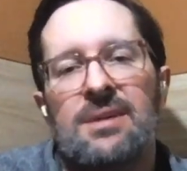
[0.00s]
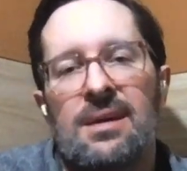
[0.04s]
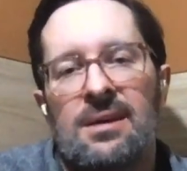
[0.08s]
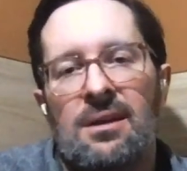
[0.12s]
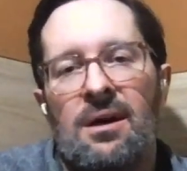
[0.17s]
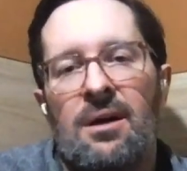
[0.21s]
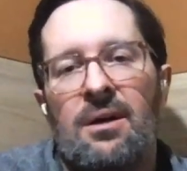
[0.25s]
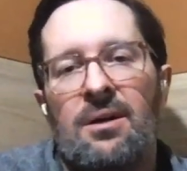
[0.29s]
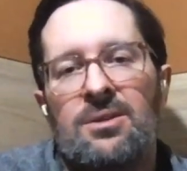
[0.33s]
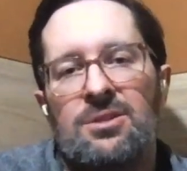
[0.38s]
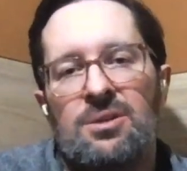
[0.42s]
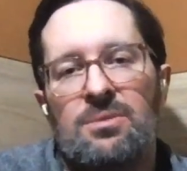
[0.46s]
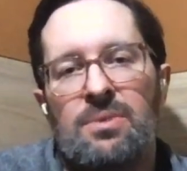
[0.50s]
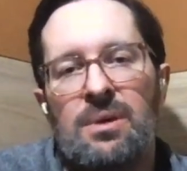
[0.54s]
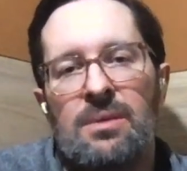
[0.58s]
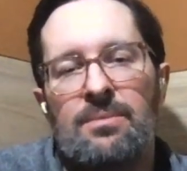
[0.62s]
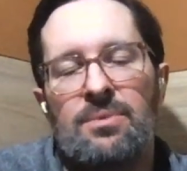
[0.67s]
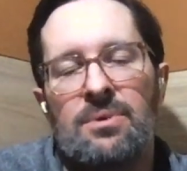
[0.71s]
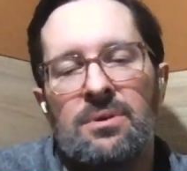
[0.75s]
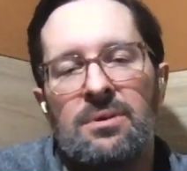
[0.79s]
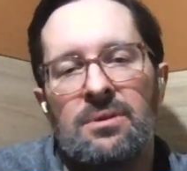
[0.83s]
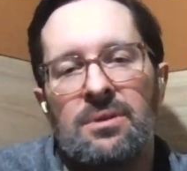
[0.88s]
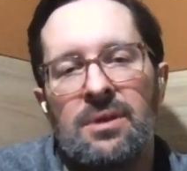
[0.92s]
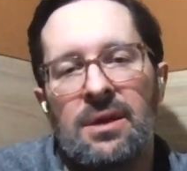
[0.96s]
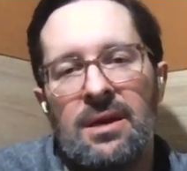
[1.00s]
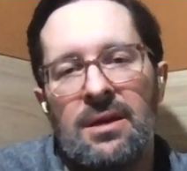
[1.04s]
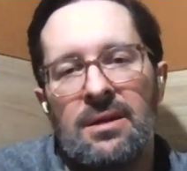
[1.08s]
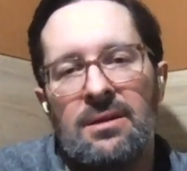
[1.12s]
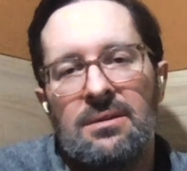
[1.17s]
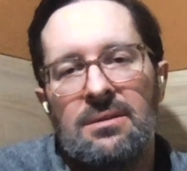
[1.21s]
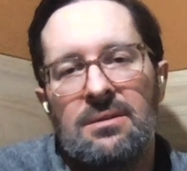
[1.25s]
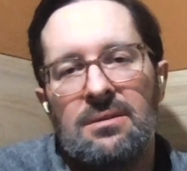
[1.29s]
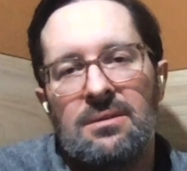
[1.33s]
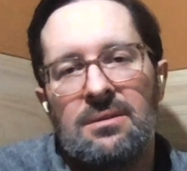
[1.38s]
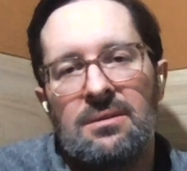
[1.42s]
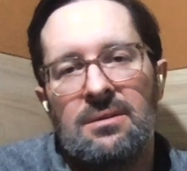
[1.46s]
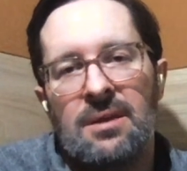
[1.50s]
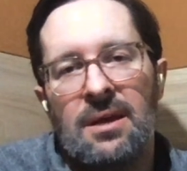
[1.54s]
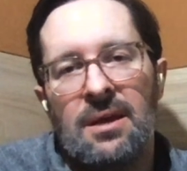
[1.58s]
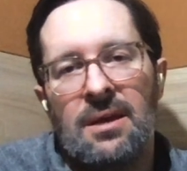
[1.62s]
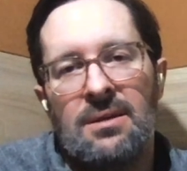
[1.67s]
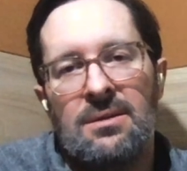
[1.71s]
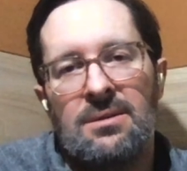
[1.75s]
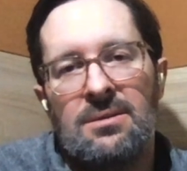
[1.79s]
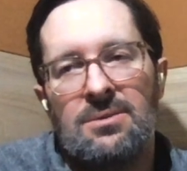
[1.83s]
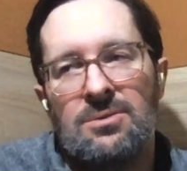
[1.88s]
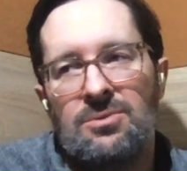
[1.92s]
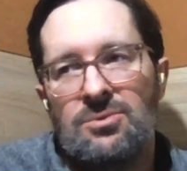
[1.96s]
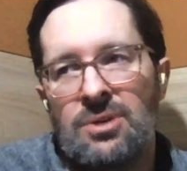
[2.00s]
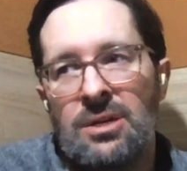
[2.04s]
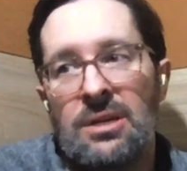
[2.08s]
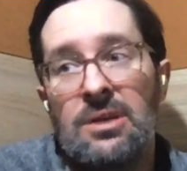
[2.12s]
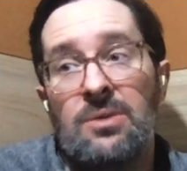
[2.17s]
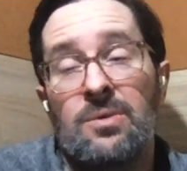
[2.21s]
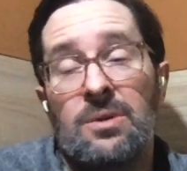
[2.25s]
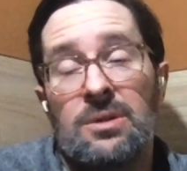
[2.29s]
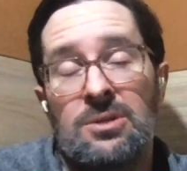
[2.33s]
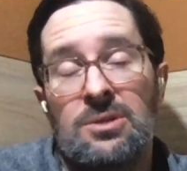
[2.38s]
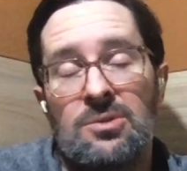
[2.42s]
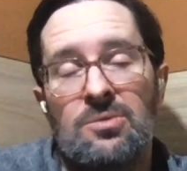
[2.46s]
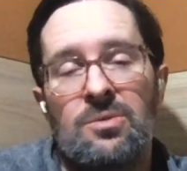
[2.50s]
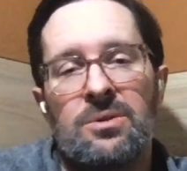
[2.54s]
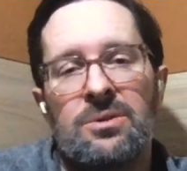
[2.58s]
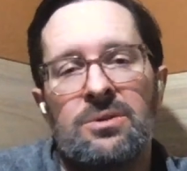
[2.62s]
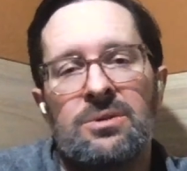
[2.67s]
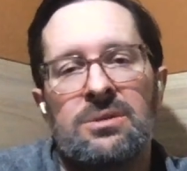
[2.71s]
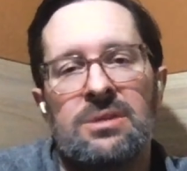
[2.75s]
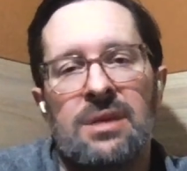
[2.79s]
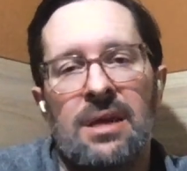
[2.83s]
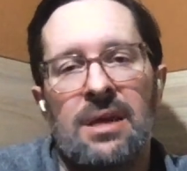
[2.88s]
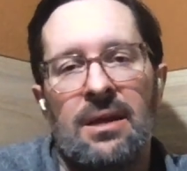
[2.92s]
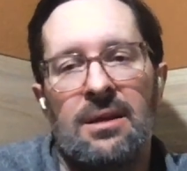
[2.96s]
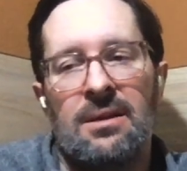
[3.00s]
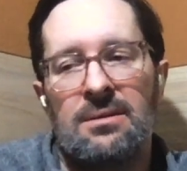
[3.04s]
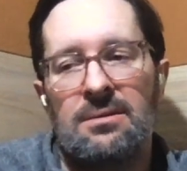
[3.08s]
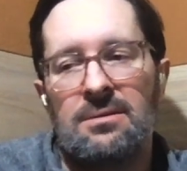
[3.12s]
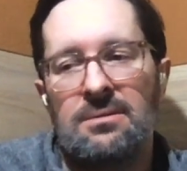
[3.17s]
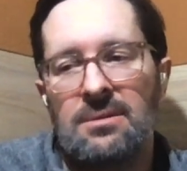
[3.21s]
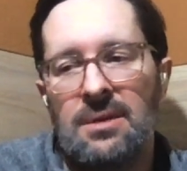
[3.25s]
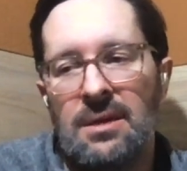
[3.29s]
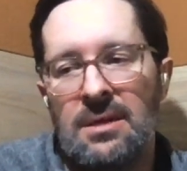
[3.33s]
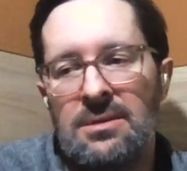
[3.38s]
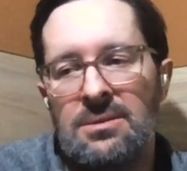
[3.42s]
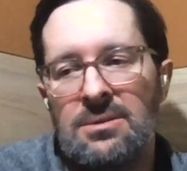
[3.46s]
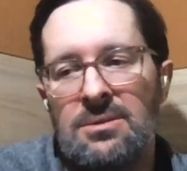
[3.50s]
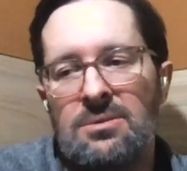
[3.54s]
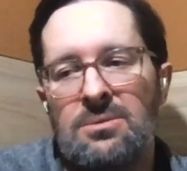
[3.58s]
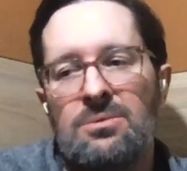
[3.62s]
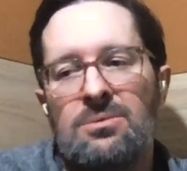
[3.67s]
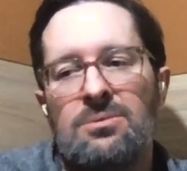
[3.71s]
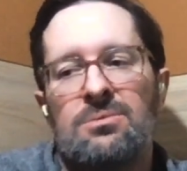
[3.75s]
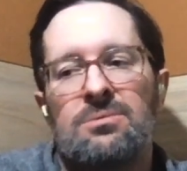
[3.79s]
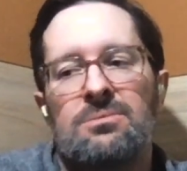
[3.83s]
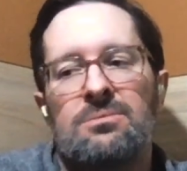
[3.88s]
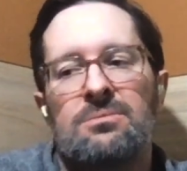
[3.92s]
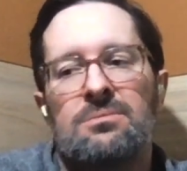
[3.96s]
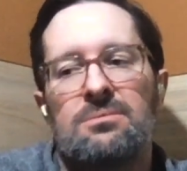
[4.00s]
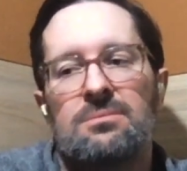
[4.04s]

technology people that genuinely do understand and do